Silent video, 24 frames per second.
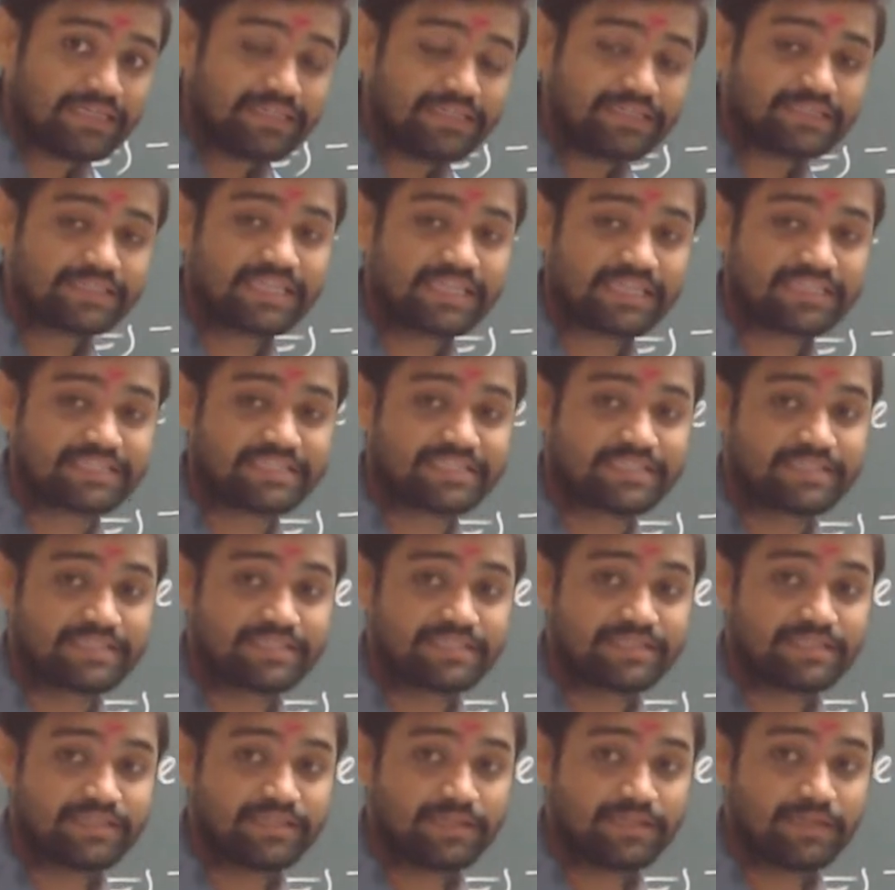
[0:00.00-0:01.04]

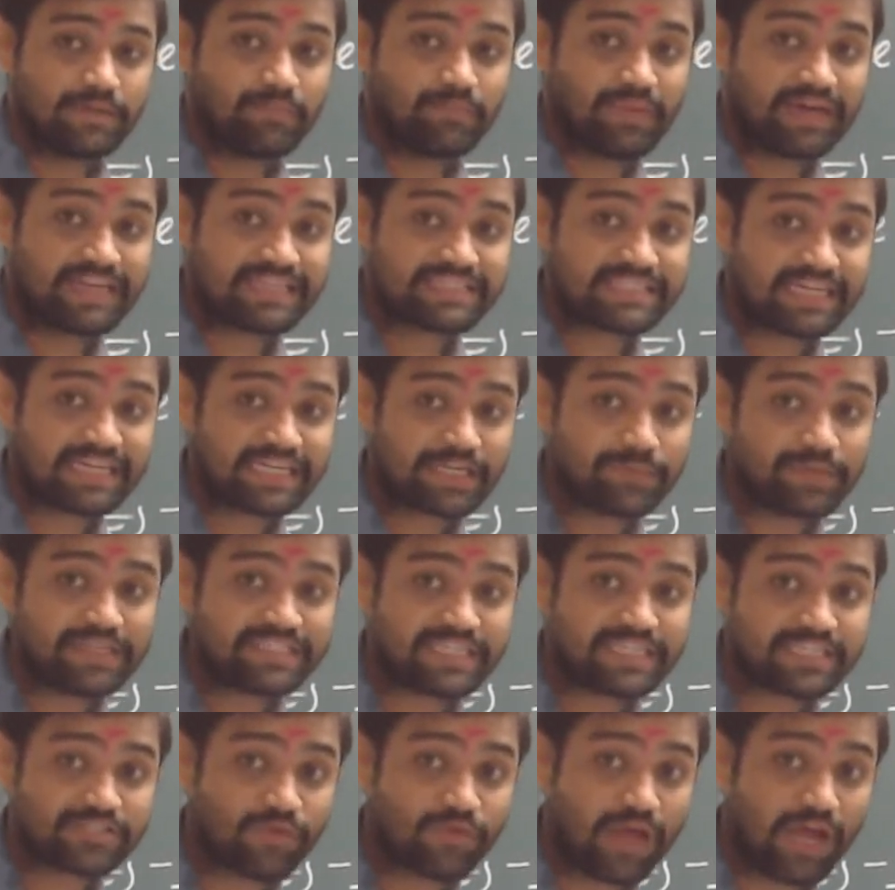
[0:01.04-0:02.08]
6. Minus 30 by
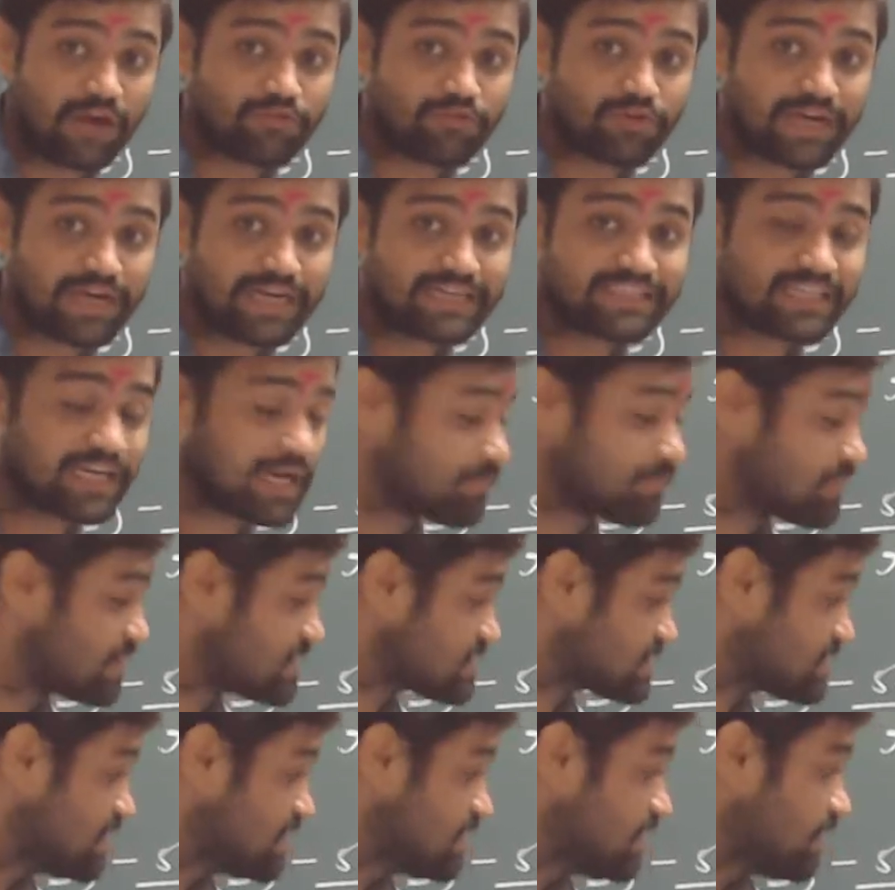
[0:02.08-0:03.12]
6. We have to write the
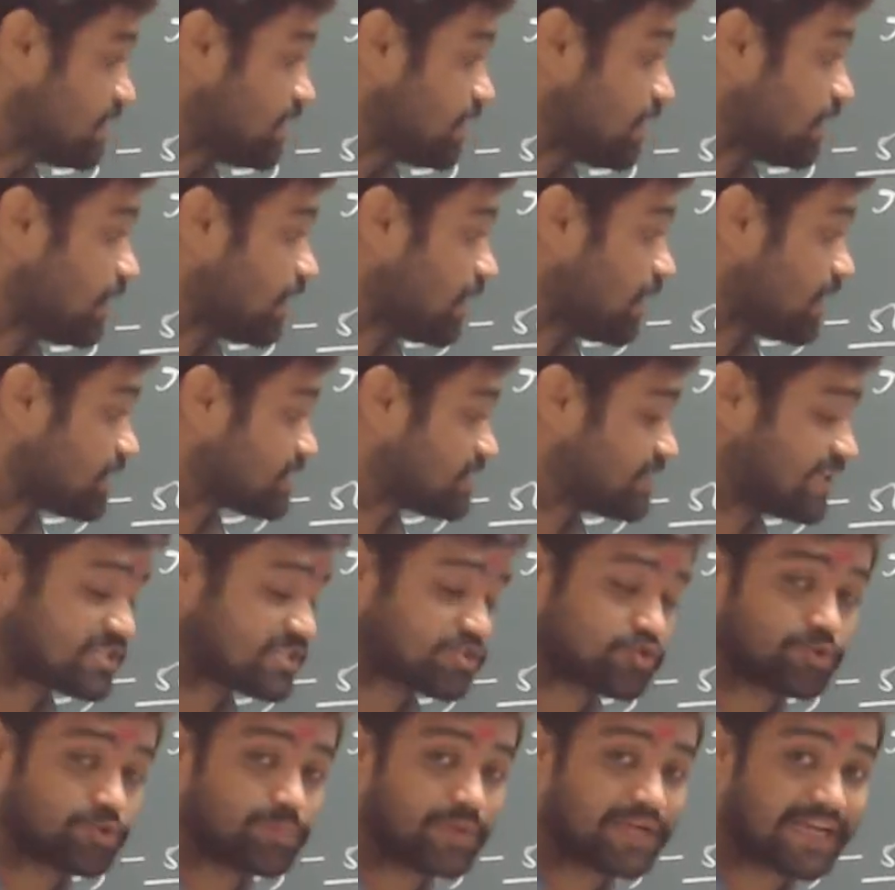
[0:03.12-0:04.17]
numbers that
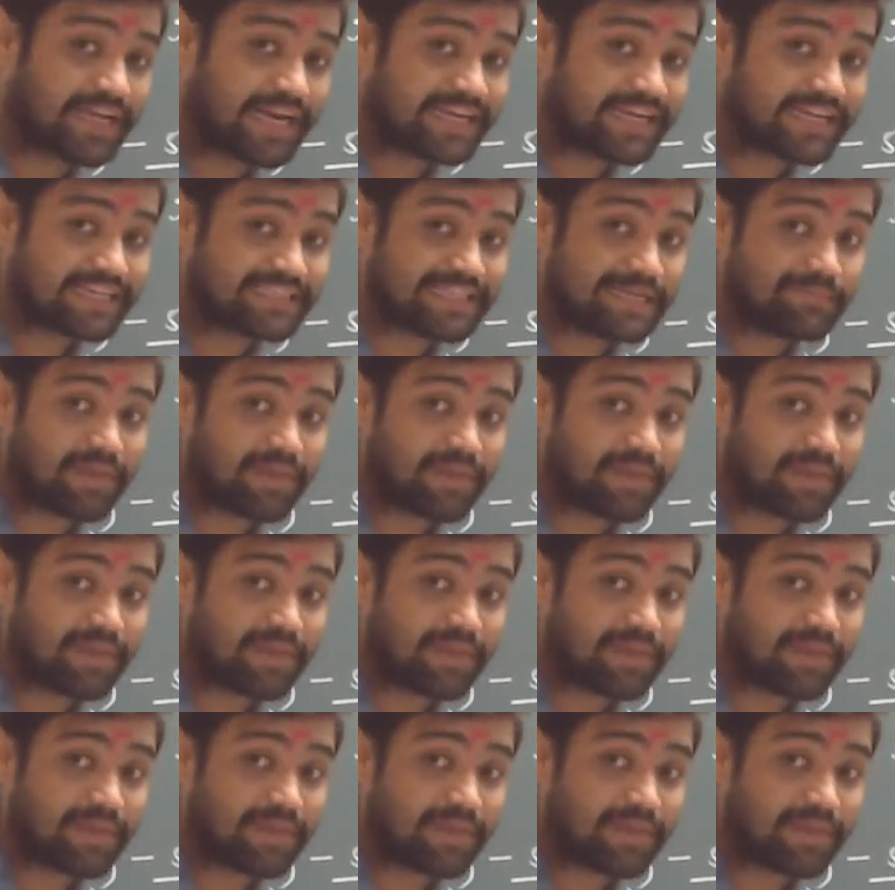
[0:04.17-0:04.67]
should be greater than